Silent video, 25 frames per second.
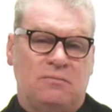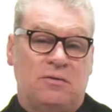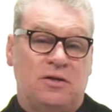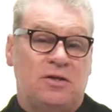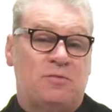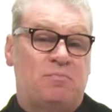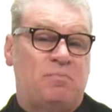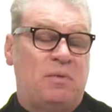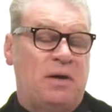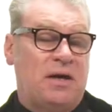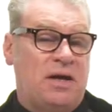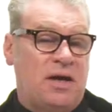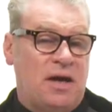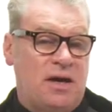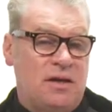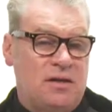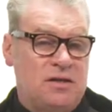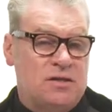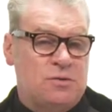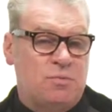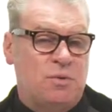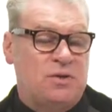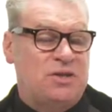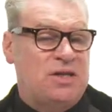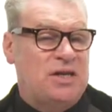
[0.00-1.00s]
which
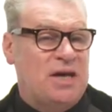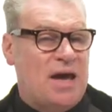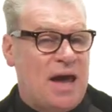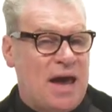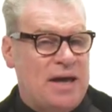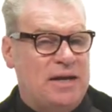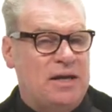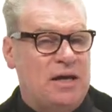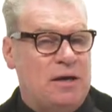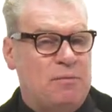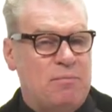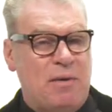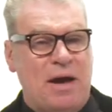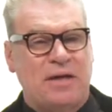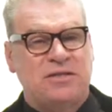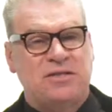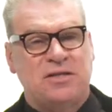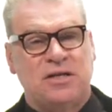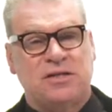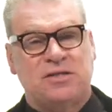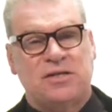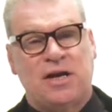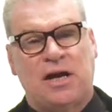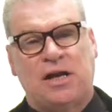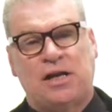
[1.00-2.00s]
begins with the
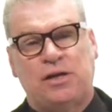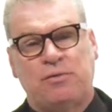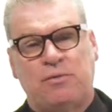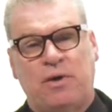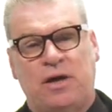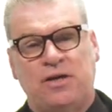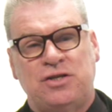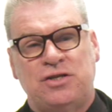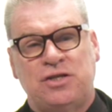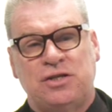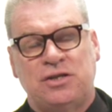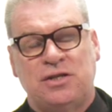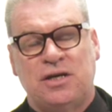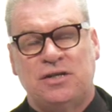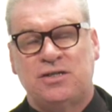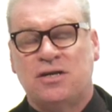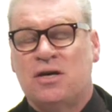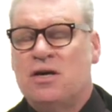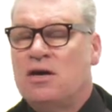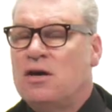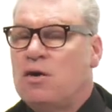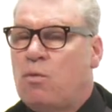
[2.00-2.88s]
enigmatic declaration that